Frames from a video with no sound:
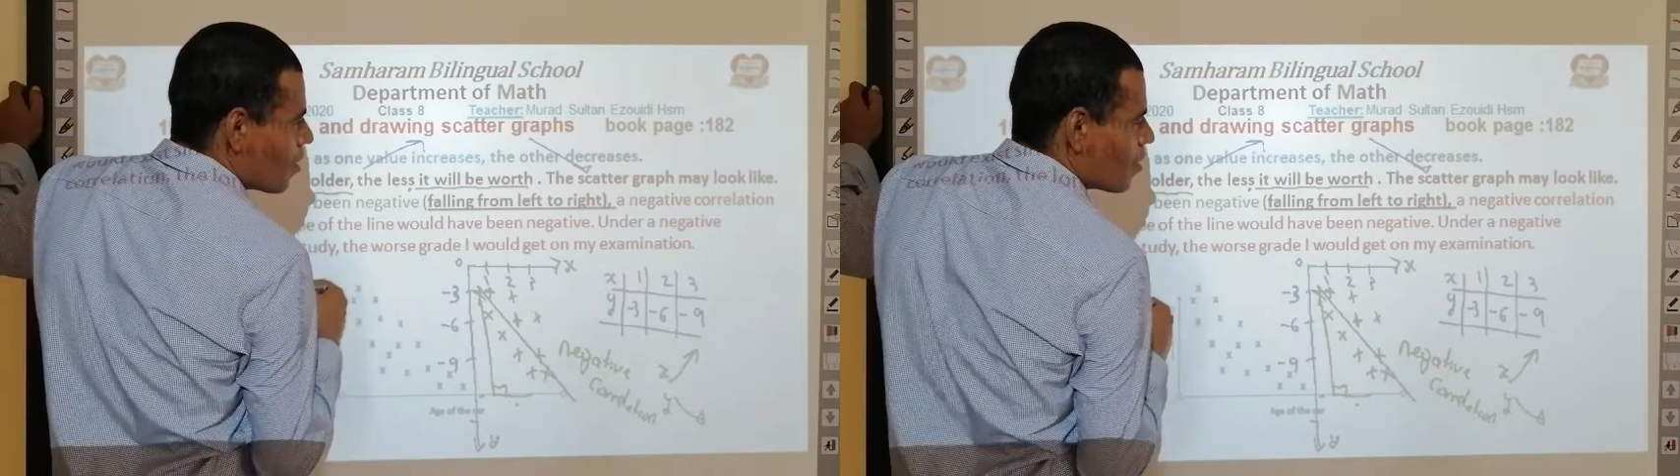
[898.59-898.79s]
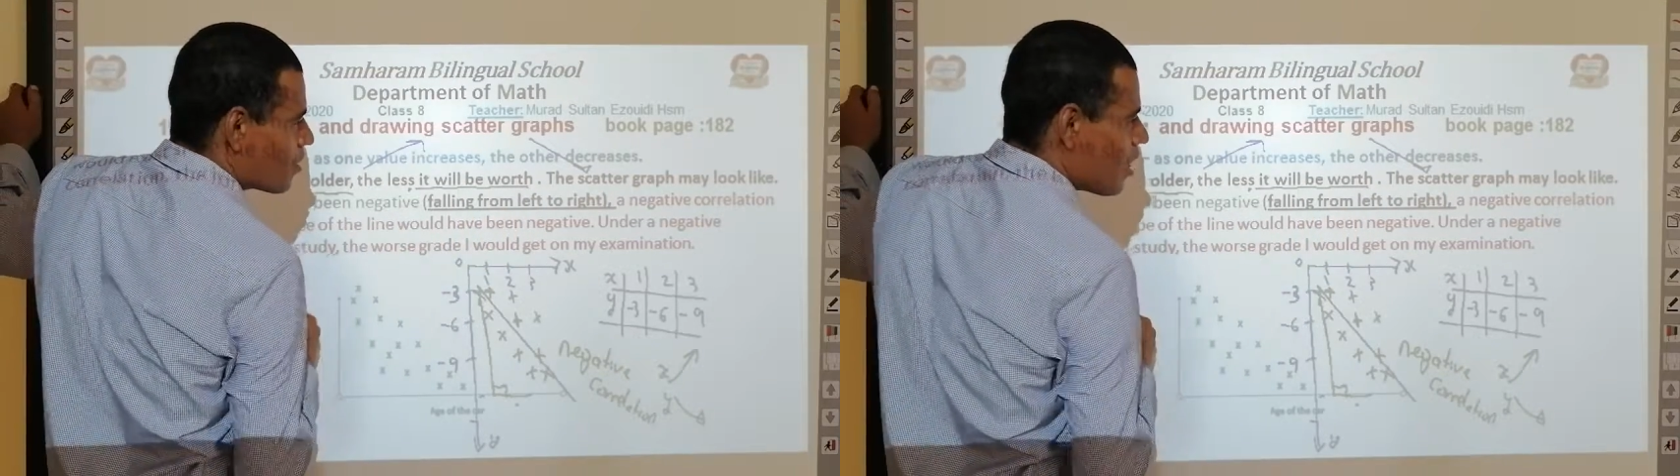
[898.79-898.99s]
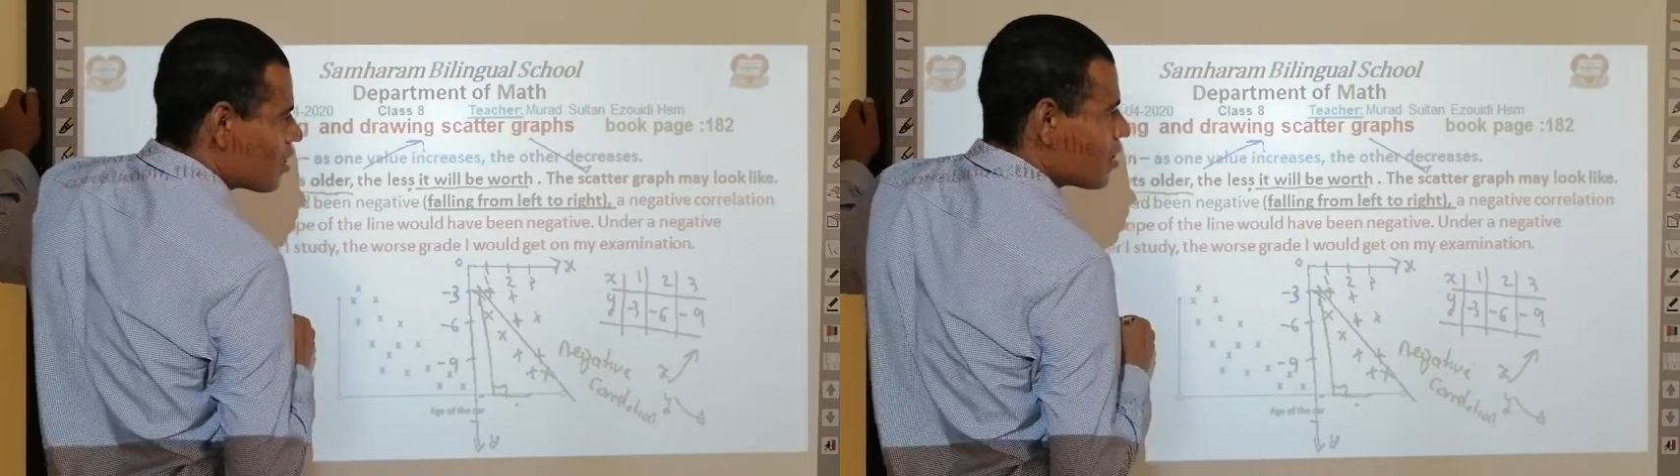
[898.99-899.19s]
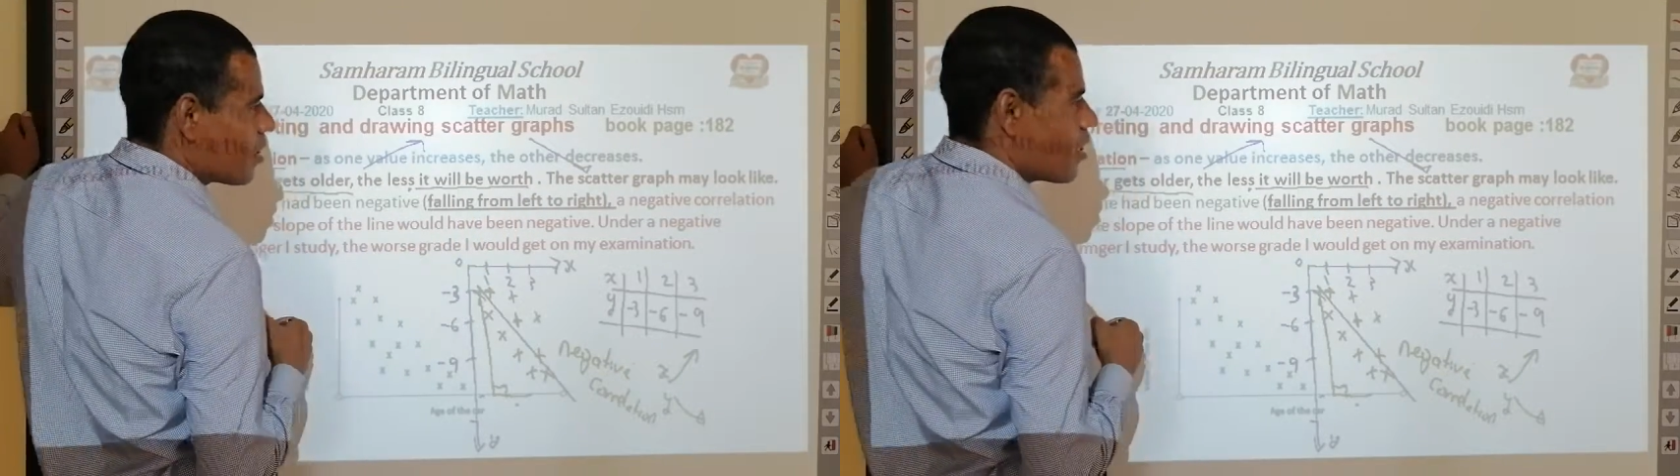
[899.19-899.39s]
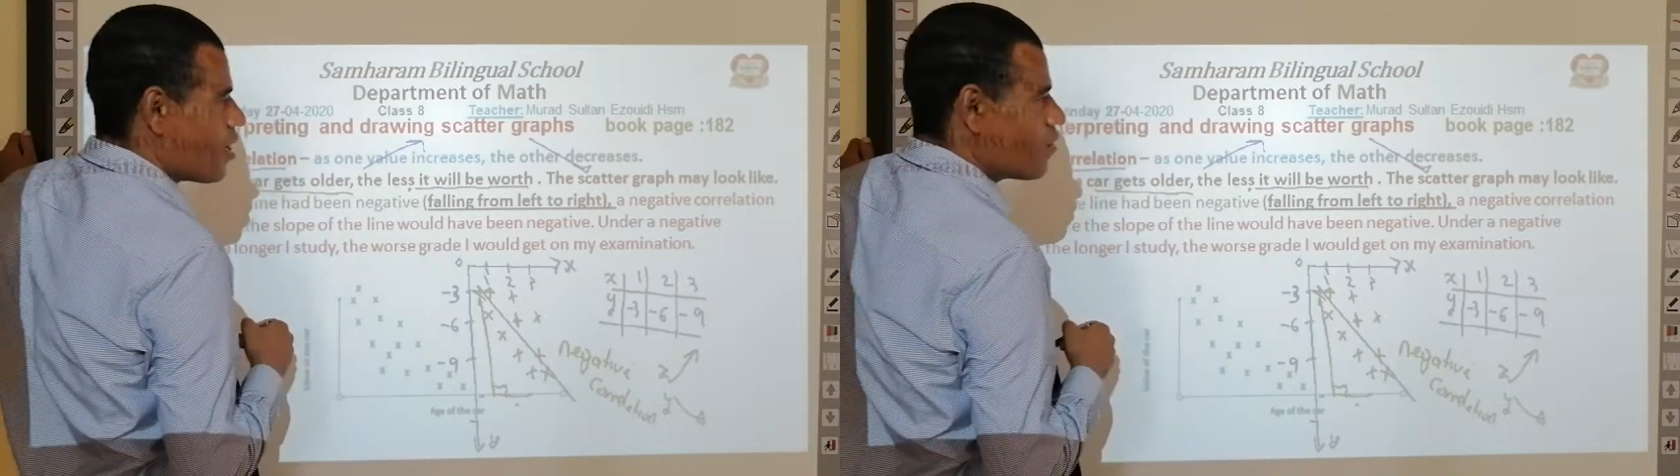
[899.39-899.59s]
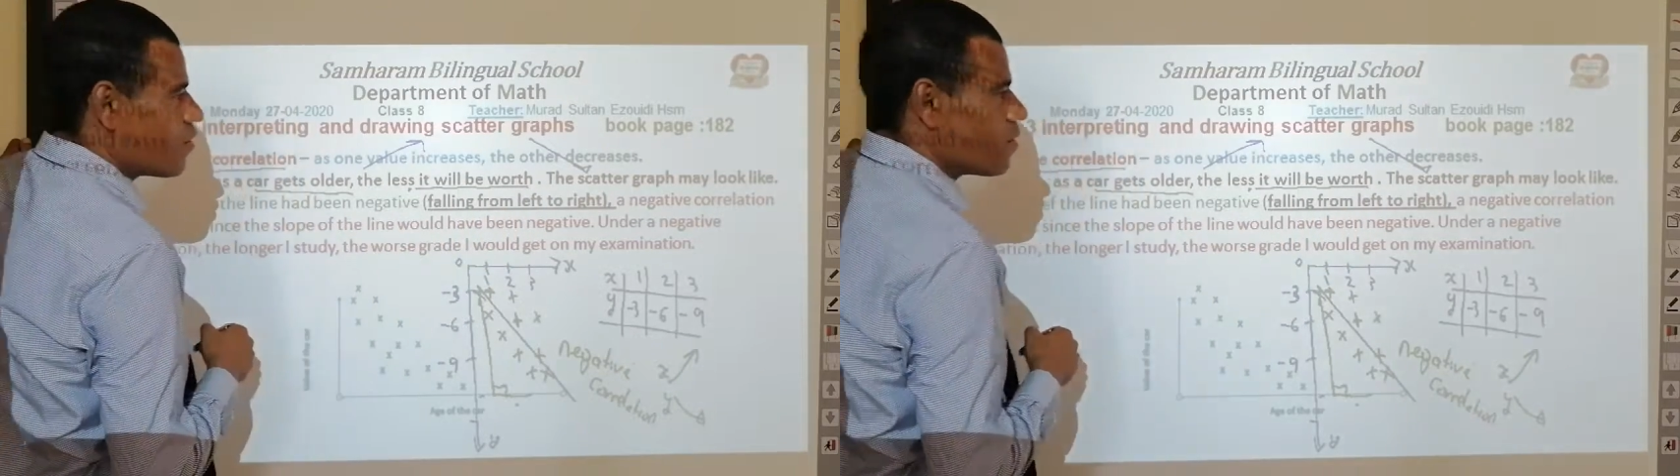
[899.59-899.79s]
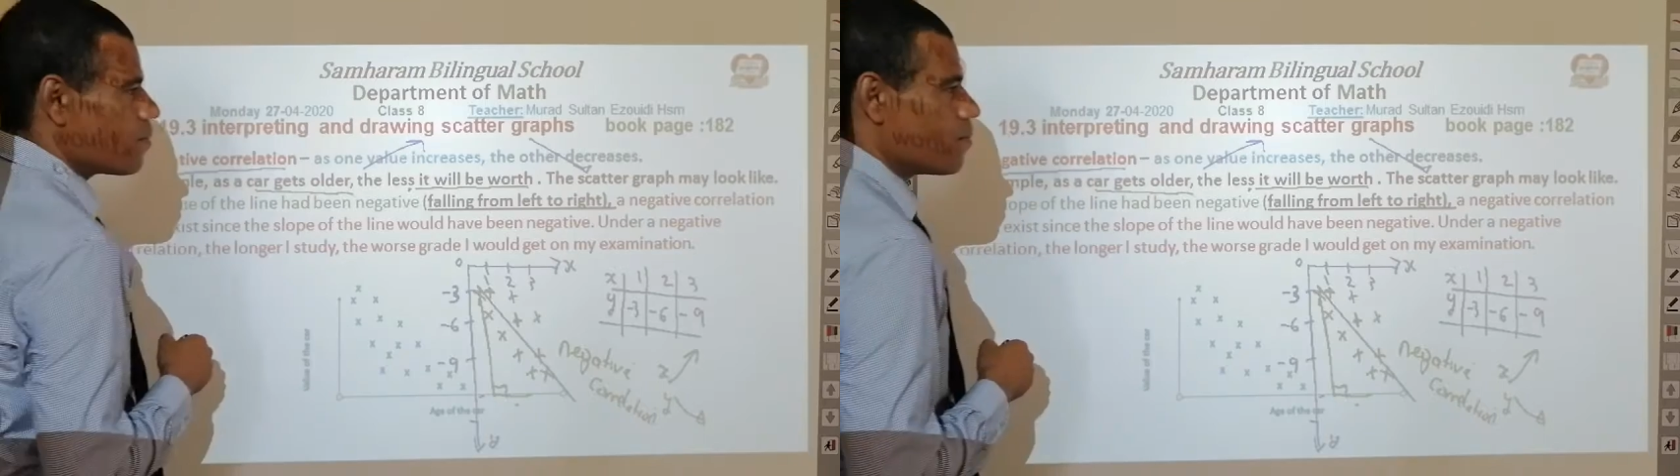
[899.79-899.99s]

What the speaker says: The scatter graph graph